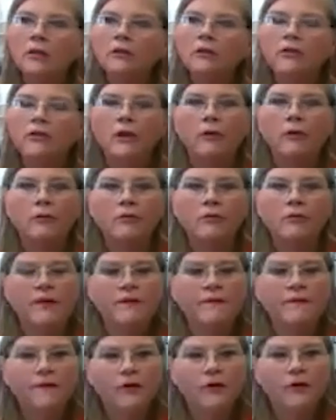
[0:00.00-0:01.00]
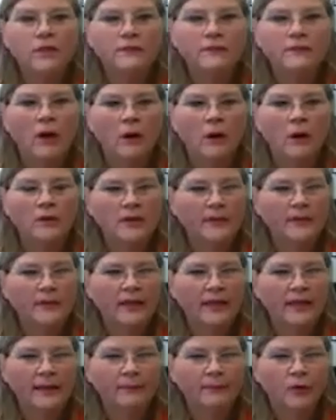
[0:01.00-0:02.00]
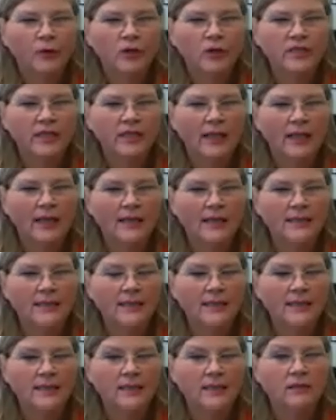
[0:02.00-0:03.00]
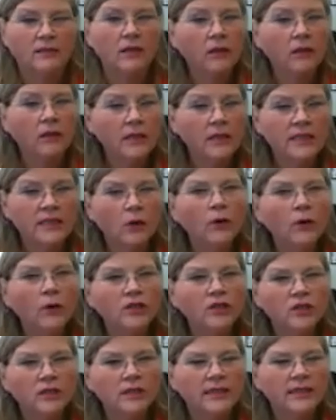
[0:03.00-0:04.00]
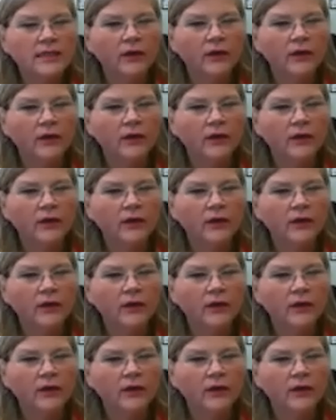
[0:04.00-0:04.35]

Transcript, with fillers: So the first part was about in-person classes, and the, is the question, Sarah,